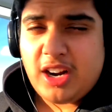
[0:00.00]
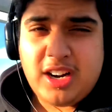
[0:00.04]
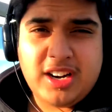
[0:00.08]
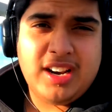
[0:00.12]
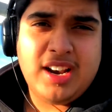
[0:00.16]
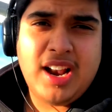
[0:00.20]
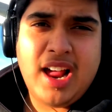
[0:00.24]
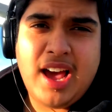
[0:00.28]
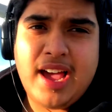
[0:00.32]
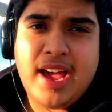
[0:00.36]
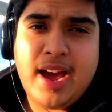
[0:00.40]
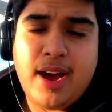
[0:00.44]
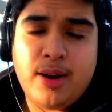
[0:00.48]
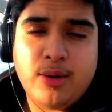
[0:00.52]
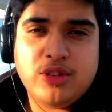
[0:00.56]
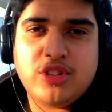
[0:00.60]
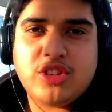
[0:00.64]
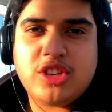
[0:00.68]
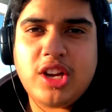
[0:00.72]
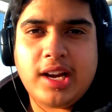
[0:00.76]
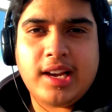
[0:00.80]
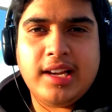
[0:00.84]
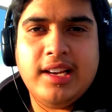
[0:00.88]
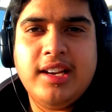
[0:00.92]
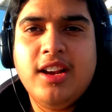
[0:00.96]
not gonna lie, I
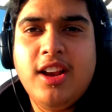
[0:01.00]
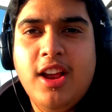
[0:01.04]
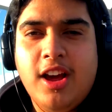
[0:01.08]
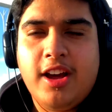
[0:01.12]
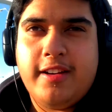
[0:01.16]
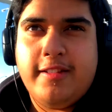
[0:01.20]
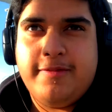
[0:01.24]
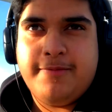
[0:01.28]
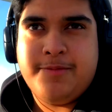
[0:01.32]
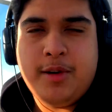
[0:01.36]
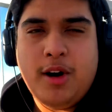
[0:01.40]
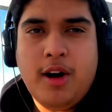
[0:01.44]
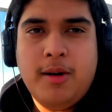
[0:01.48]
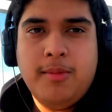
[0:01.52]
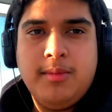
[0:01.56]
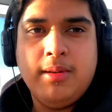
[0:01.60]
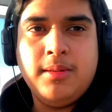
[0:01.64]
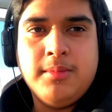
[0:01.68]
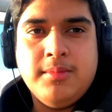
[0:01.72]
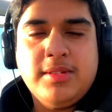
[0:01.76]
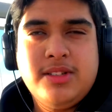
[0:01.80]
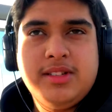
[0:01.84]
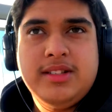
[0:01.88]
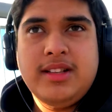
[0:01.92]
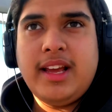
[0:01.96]
was stuck in a lot of
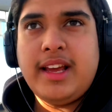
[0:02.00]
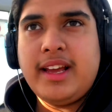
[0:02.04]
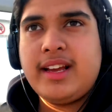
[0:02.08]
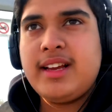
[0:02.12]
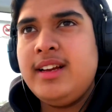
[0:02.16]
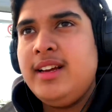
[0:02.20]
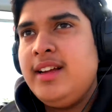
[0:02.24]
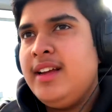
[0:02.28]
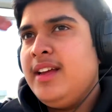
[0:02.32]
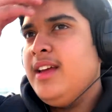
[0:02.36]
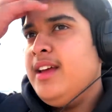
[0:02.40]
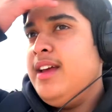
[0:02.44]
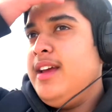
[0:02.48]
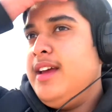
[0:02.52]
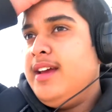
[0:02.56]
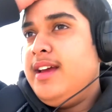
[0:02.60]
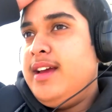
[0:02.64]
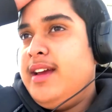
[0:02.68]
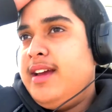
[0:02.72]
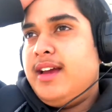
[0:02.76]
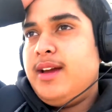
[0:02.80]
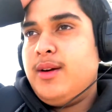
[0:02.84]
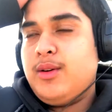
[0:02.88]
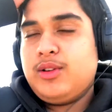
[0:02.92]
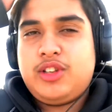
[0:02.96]
problems. Like,
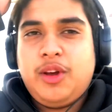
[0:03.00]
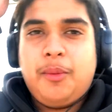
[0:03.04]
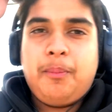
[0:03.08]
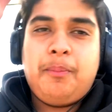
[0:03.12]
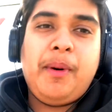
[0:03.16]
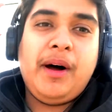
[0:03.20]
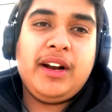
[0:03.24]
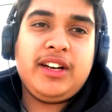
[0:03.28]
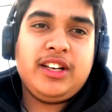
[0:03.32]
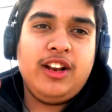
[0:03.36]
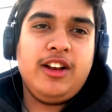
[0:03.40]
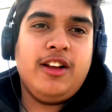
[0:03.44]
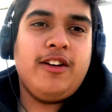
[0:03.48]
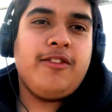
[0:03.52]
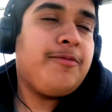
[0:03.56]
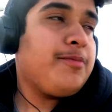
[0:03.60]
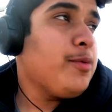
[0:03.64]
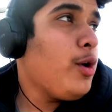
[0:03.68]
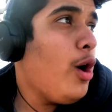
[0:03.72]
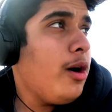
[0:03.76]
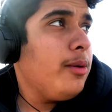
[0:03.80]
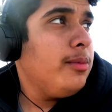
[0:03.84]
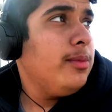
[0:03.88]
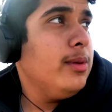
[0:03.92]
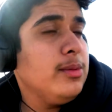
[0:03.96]
it was a bundle of
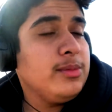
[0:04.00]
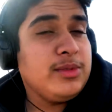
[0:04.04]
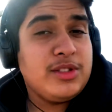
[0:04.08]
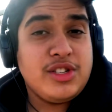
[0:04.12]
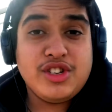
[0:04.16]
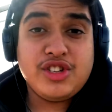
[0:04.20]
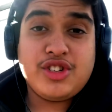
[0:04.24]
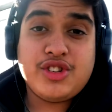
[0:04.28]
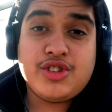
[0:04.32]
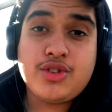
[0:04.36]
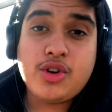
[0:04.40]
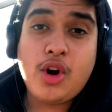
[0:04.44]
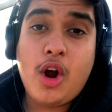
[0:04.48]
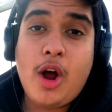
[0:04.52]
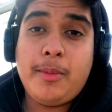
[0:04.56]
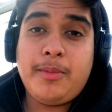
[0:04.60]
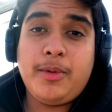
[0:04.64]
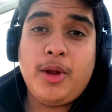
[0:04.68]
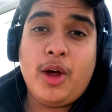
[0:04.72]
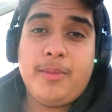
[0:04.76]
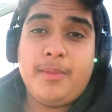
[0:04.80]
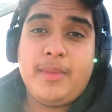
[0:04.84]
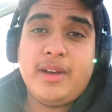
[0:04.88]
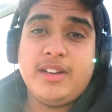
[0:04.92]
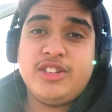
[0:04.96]
problems just
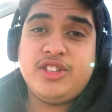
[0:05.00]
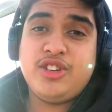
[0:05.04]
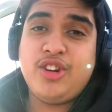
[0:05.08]
dropped on my